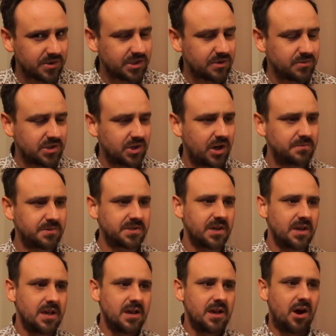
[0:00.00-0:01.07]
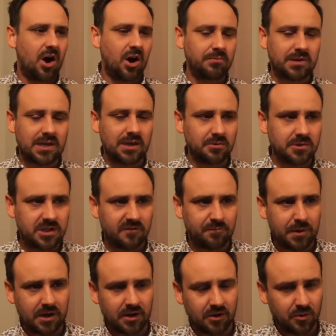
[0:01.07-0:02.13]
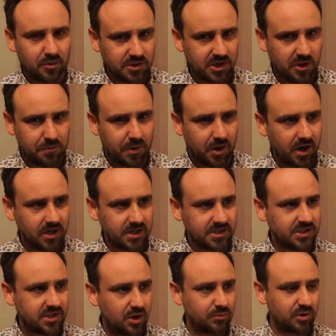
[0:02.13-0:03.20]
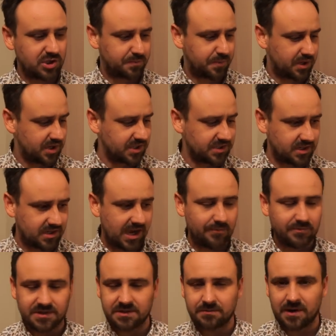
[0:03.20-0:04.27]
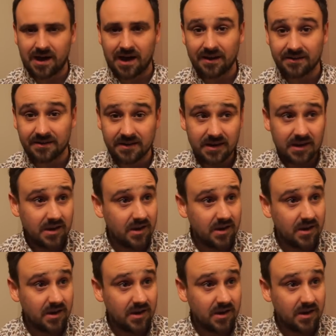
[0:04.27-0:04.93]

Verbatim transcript: Sometimes I'm guilty of being on autopilot so much because the camera's in my hand